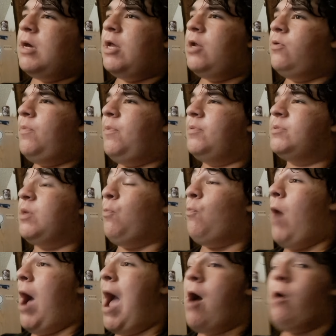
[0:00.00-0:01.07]
I know people say,
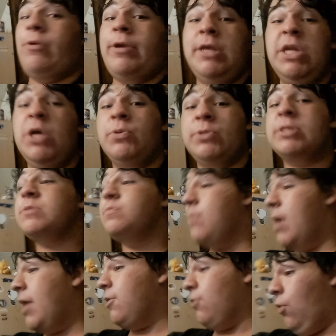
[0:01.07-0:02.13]
wow, he knows his
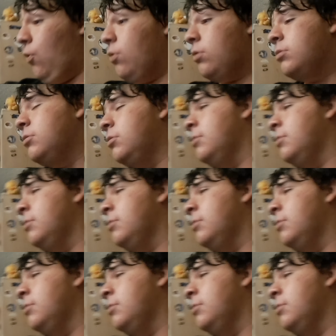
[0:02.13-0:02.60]
metal.